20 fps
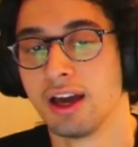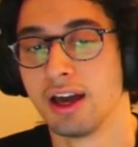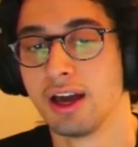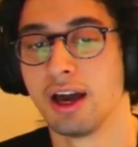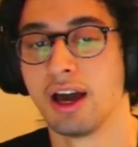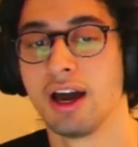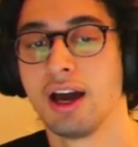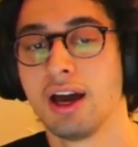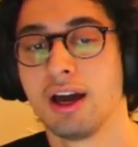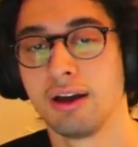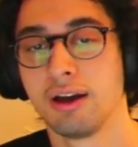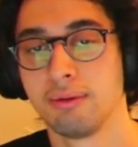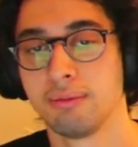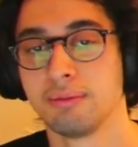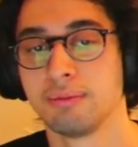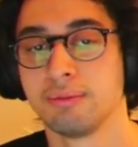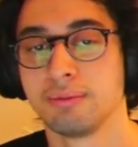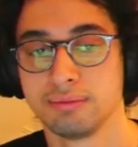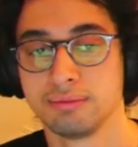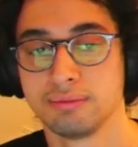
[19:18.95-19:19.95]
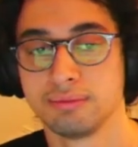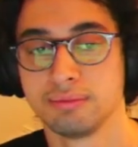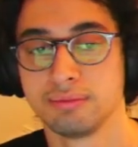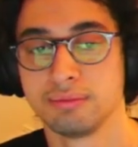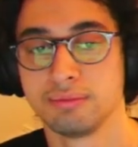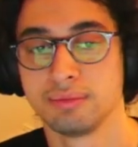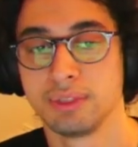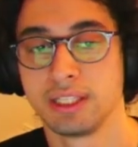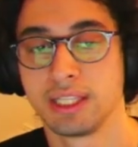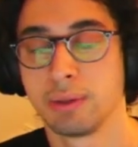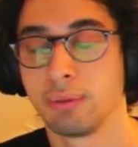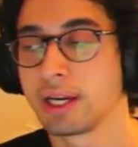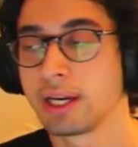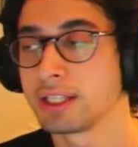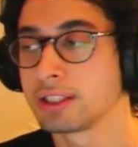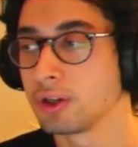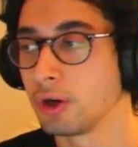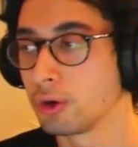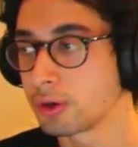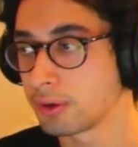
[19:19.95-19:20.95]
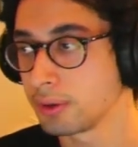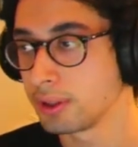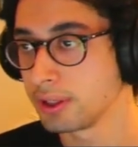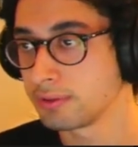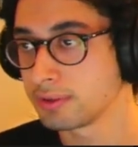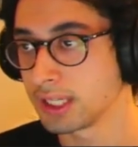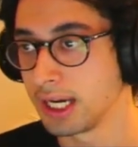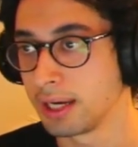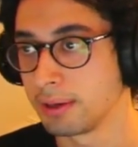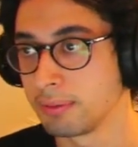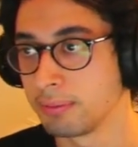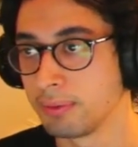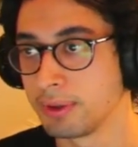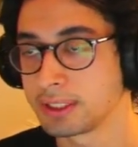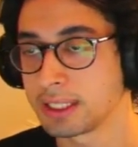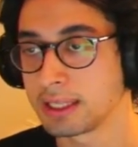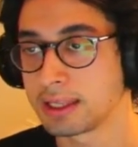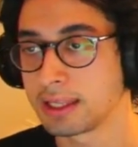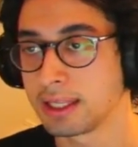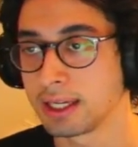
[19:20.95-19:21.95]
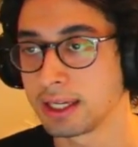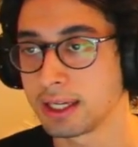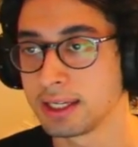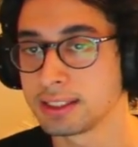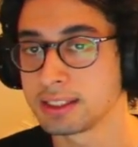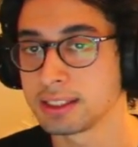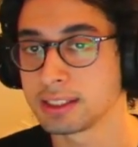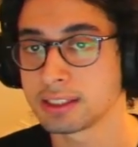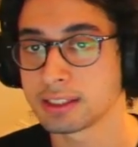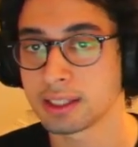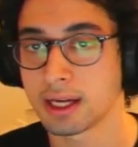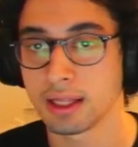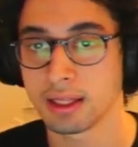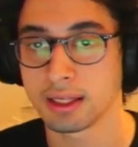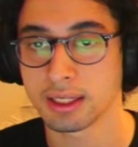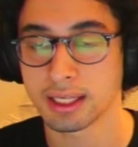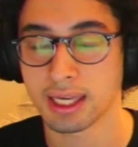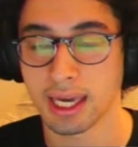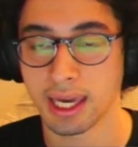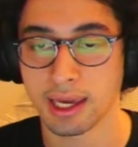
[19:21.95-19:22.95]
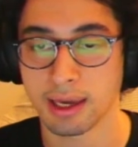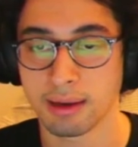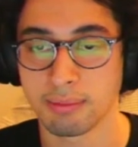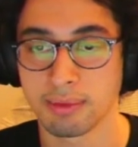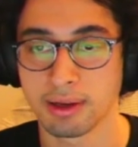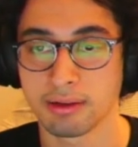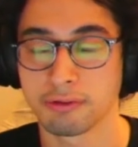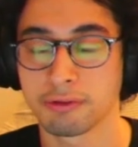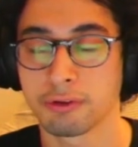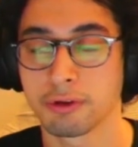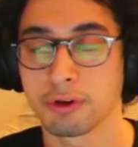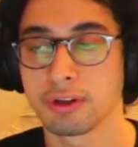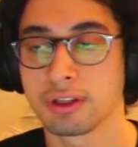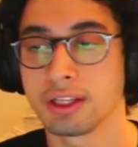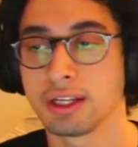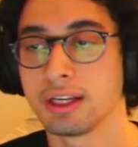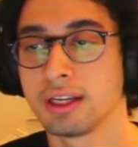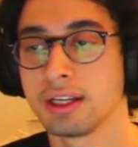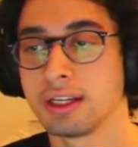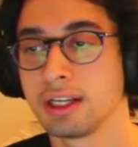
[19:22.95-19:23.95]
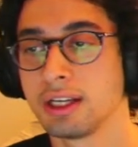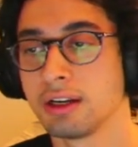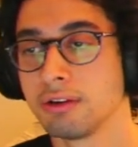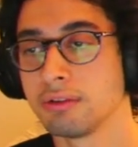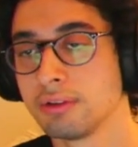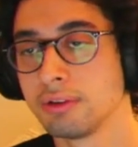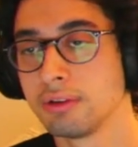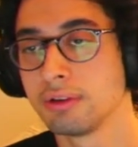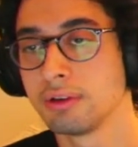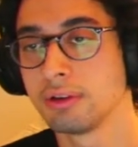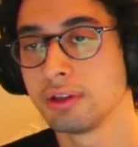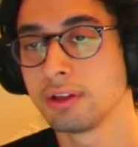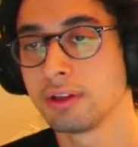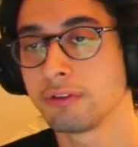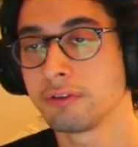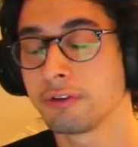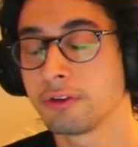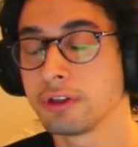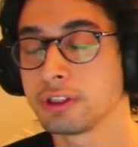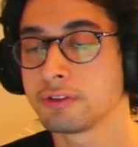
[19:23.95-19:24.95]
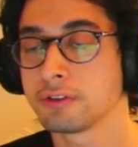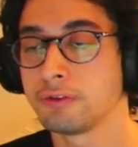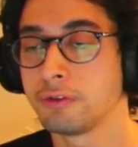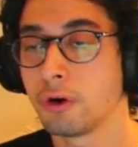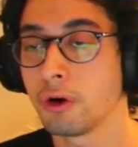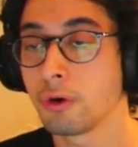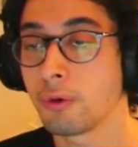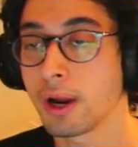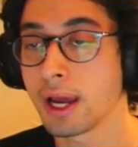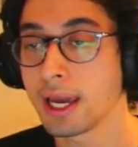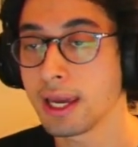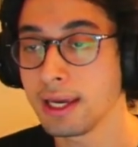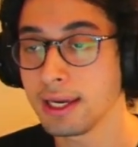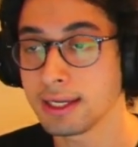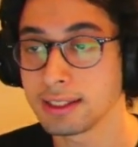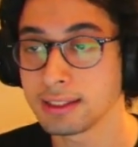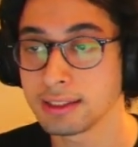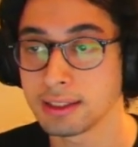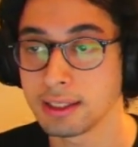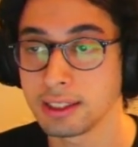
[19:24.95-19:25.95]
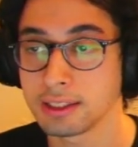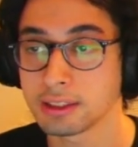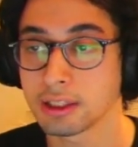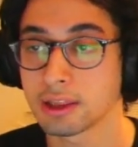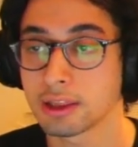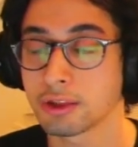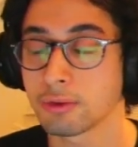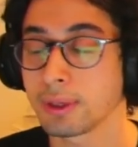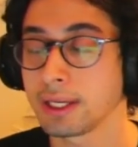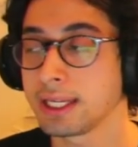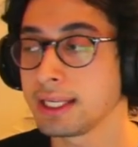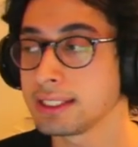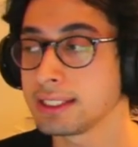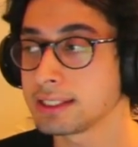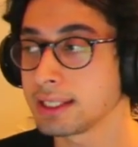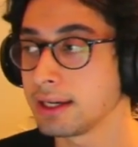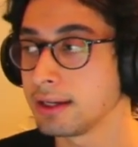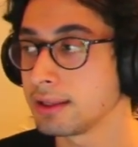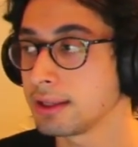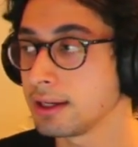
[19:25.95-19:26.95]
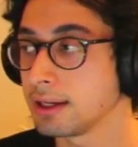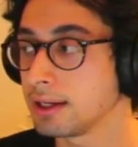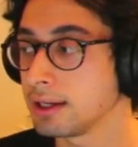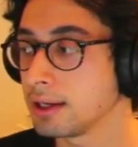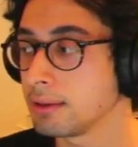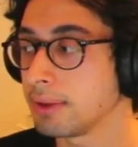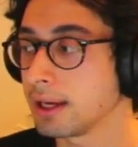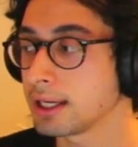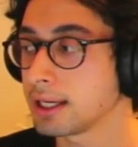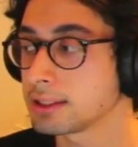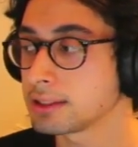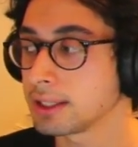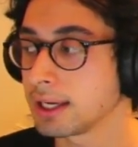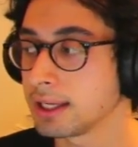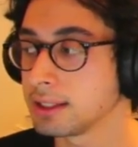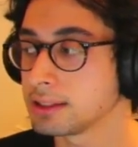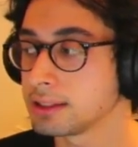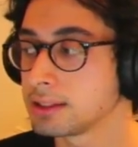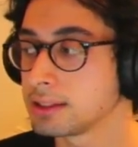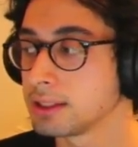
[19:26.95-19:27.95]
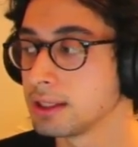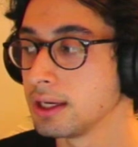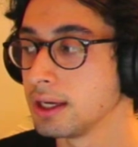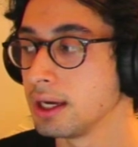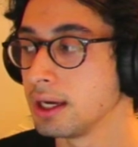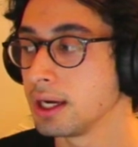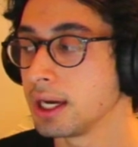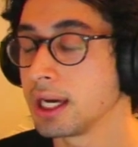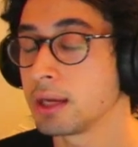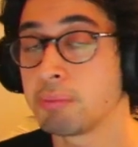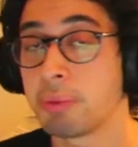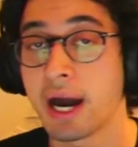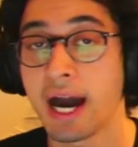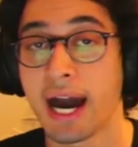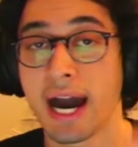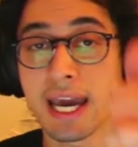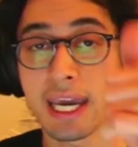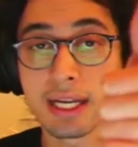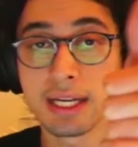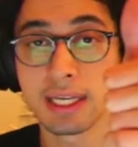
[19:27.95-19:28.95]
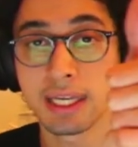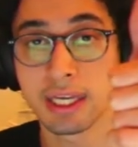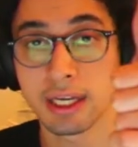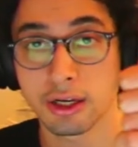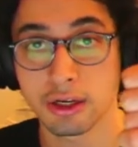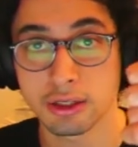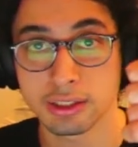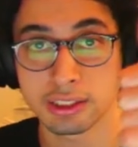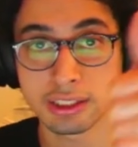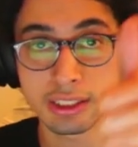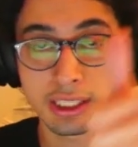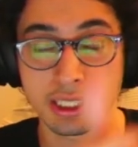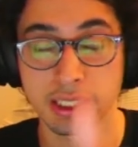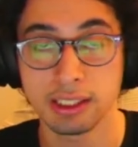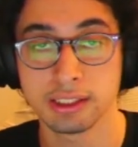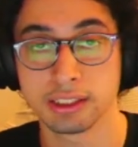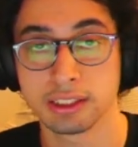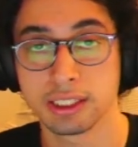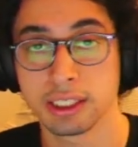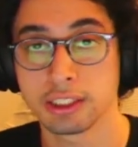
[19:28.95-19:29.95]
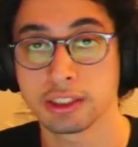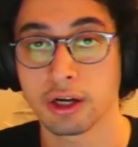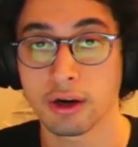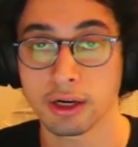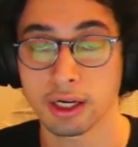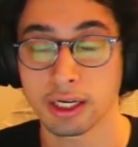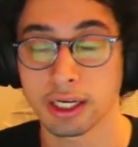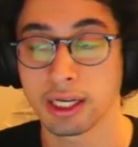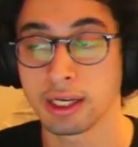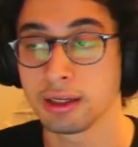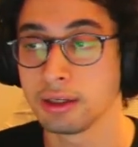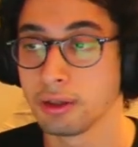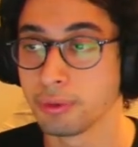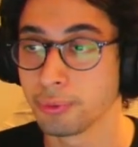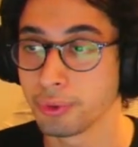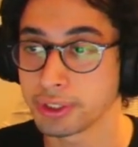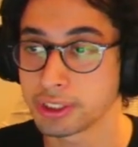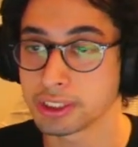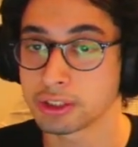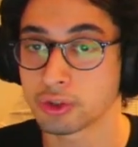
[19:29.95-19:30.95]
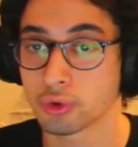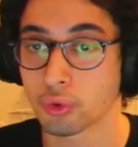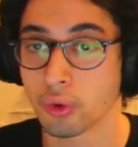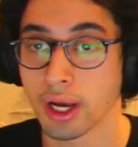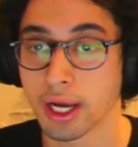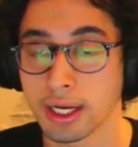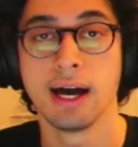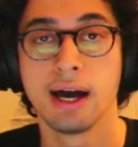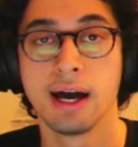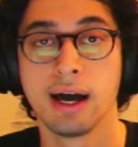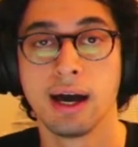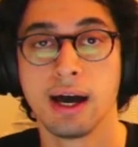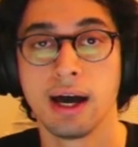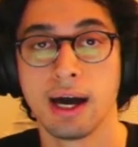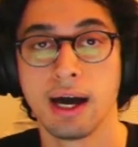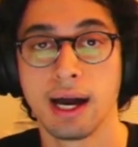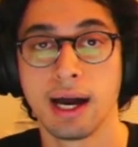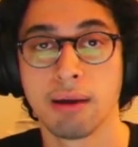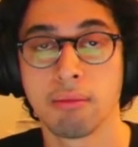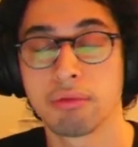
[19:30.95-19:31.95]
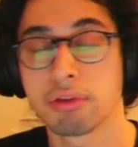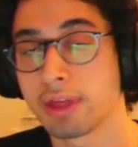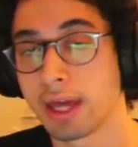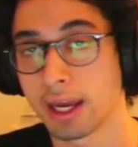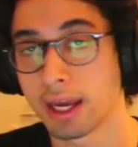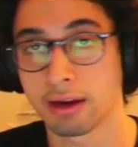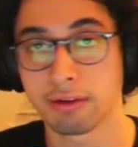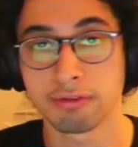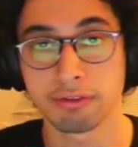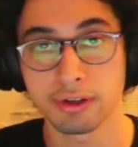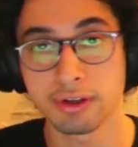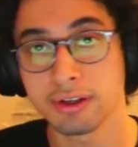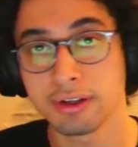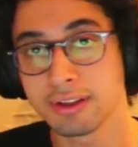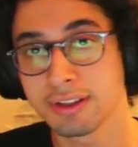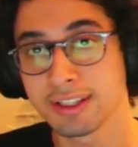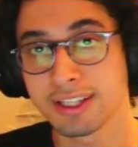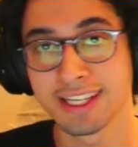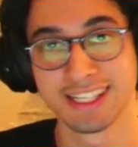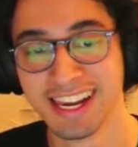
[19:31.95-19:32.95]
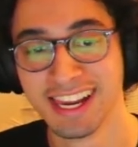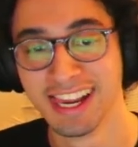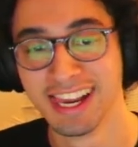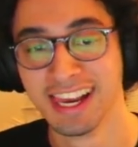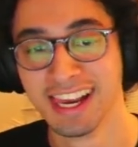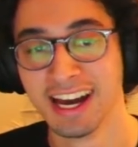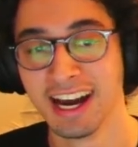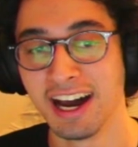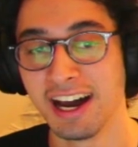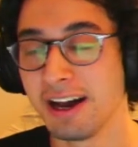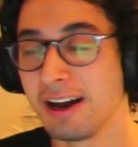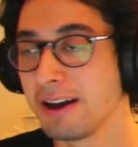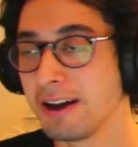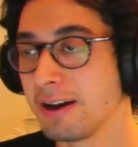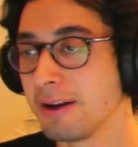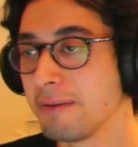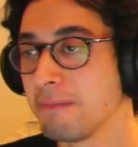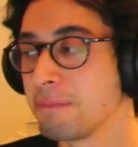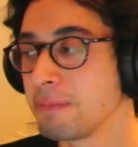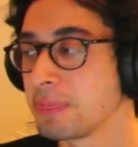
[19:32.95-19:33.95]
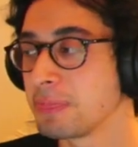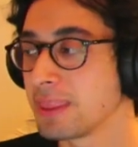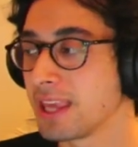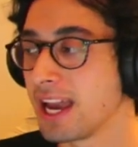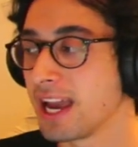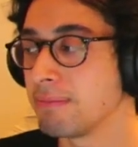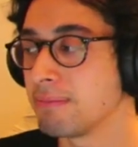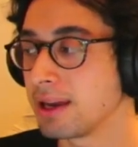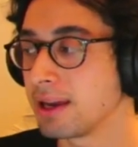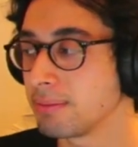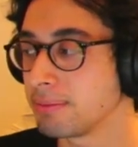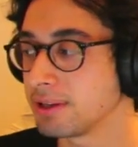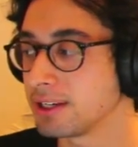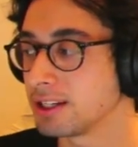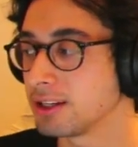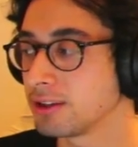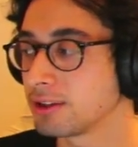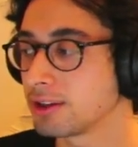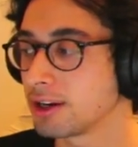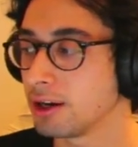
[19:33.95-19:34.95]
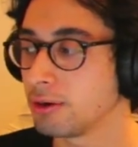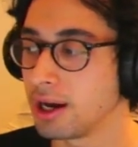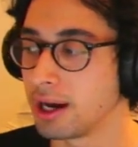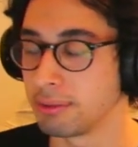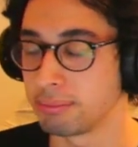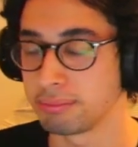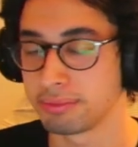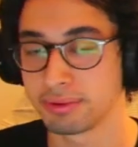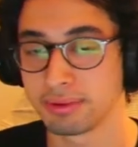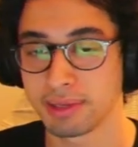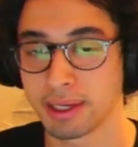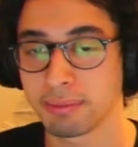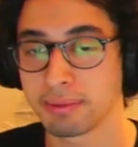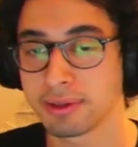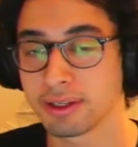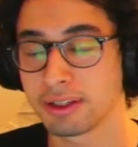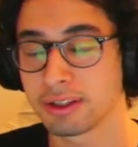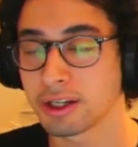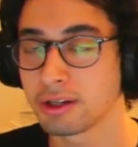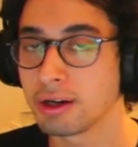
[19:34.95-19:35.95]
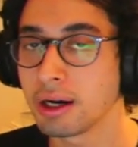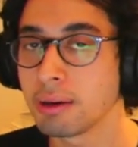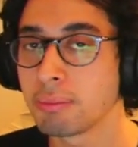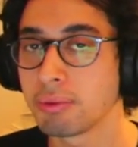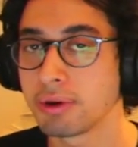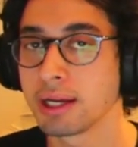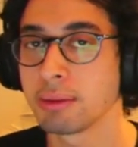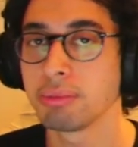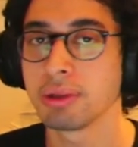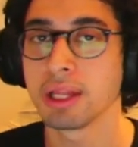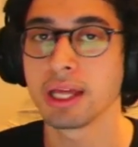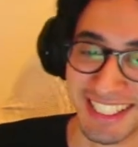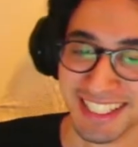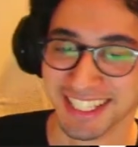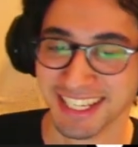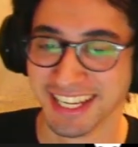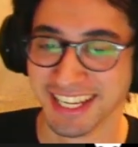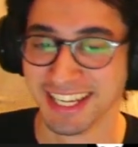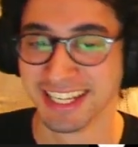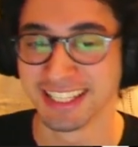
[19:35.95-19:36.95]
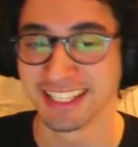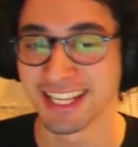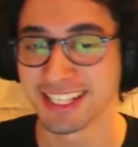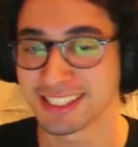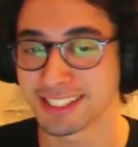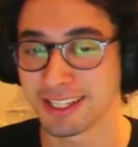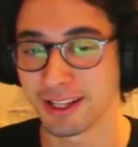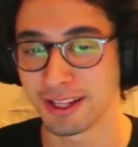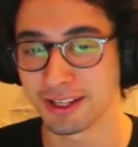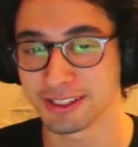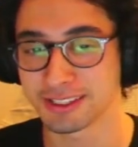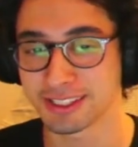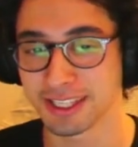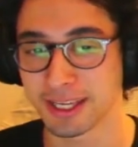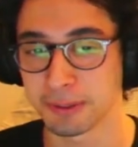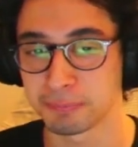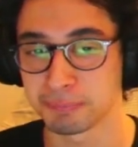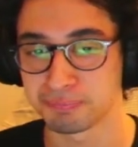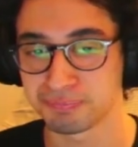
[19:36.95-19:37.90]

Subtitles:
And then we get to Ocarina of Time, which I think is a solid game, and for the the first foray into 3D Zelda, it makes sense. It pioneered Z targeting, which is great. I'm thankful. And maybe it'll go up. Maybe it'll go up when I play it. That's all I'll say.